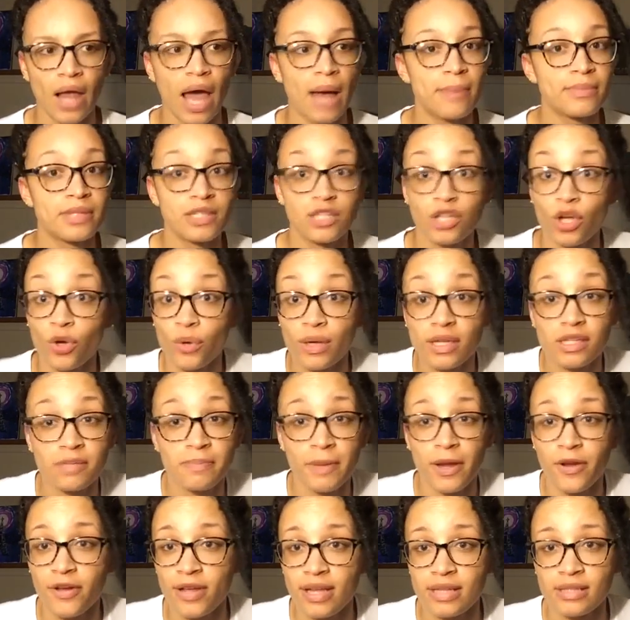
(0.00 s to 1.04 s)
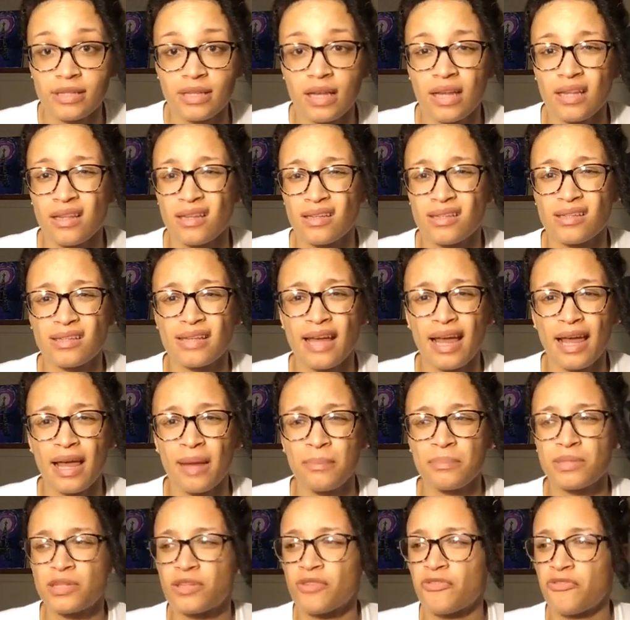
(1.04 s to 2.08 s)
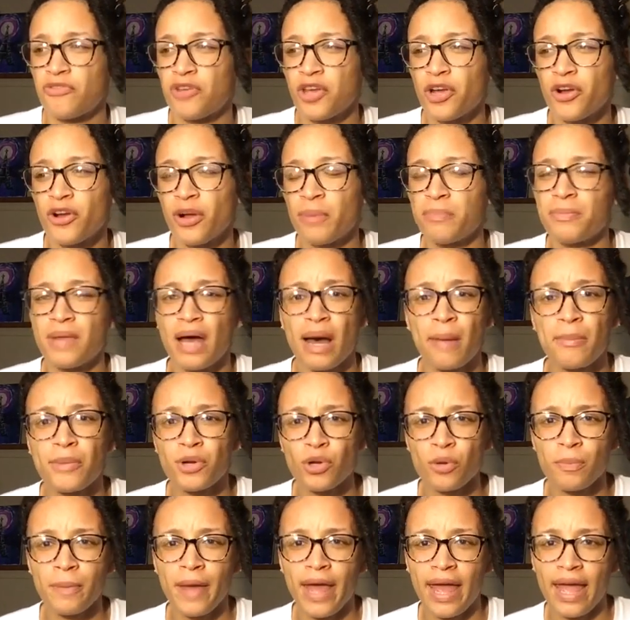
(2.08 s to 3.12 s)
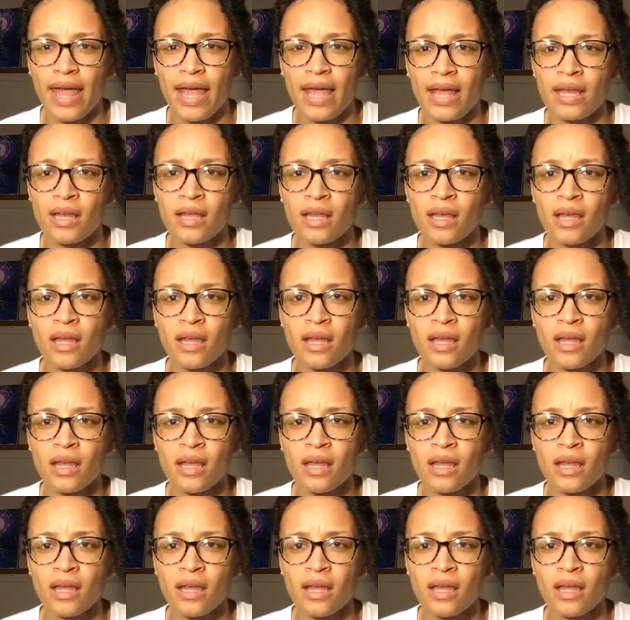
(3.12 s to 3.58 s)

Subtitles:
I'm still experiencing the same severe abdominal pain,